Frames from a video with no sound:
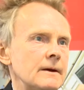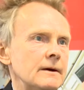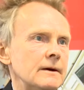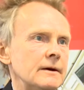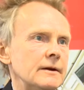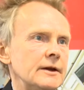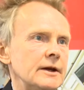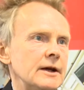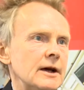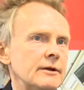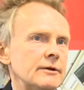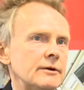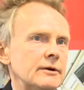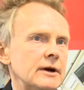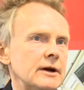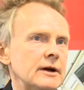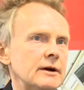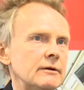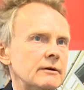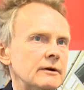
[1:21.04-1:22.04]
And the other
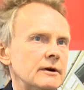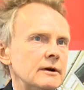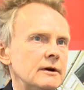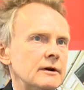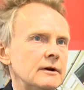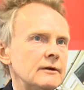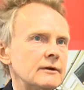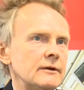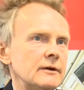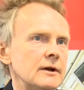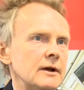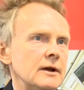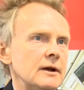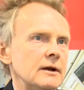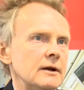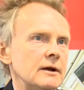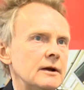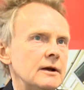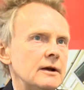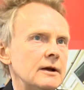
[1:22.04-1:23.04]
area is
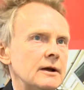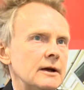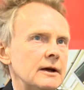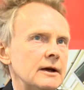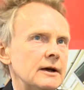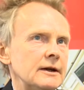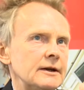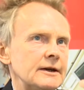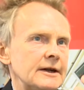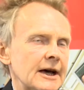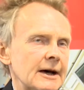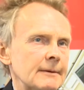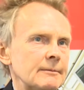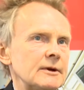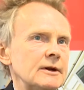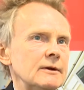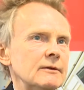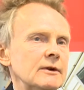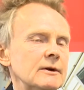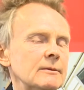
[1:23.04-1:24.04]

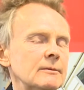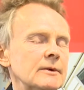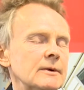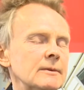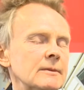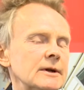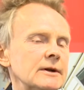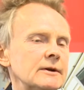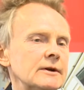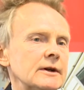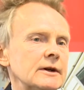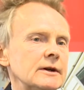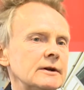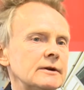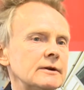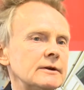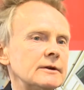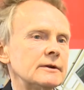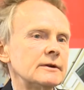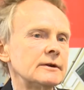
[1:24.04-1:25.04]
adaptive
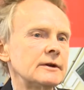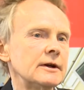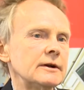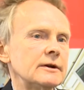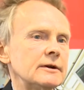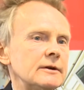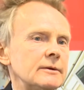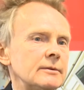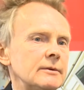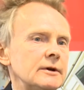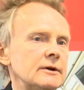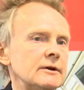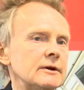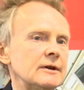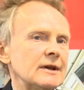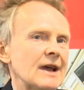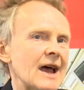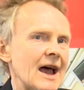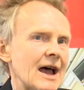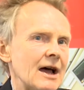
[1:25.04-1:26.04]
implementation studies, which
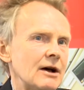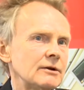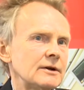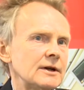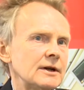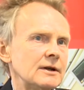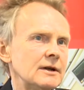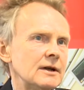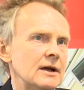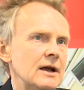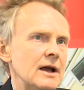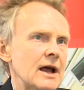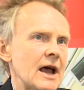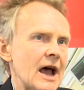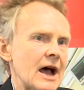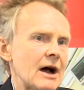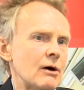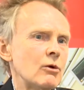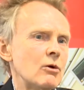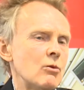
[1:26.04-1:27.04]
is how did
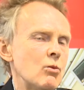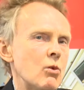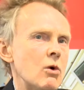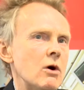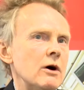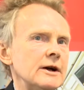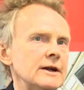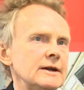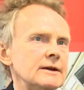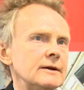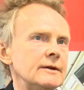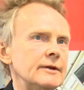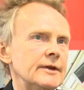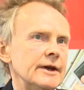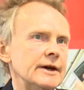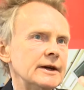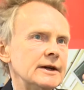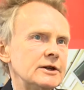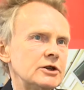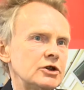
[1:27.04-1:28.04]
how and why did
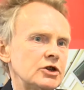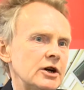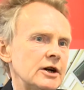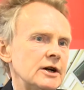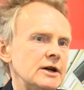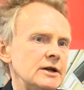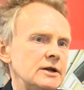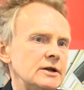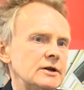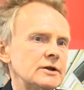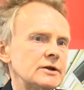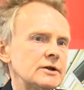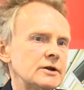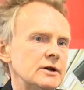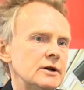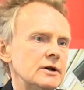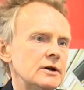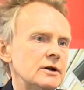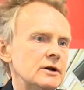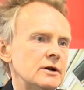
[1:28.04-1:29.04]
they change
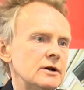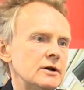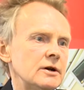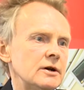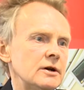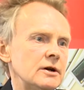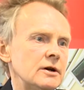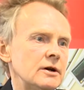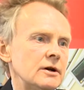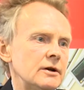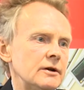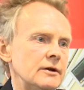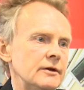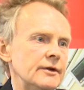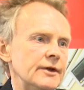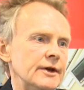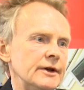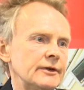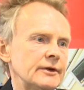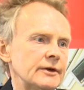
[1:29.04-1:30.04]

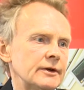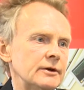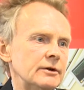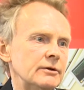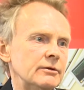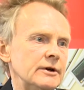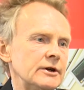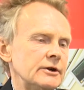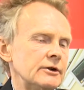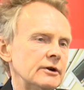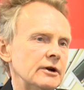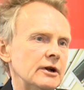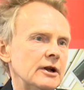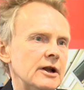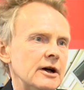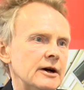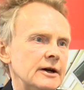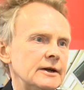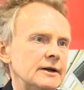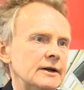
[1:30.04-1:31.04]
this
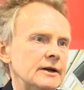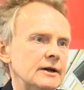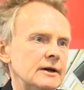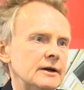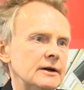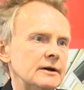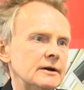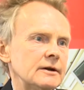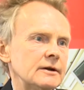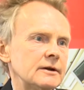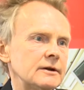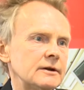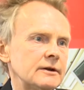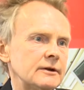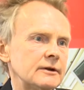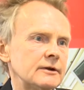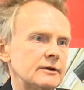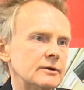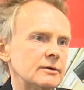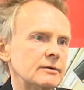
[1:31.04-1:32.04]
original idea
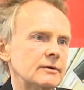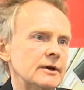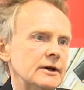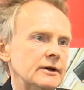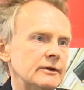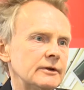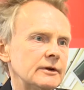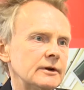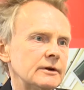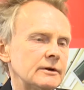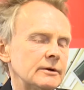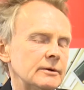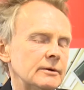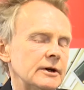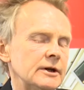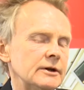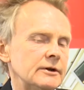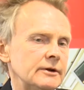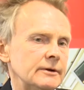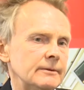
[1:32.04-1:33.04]
to suit their
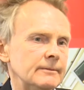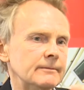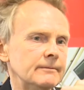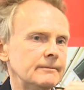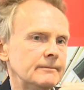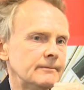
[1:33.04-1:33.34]
situation?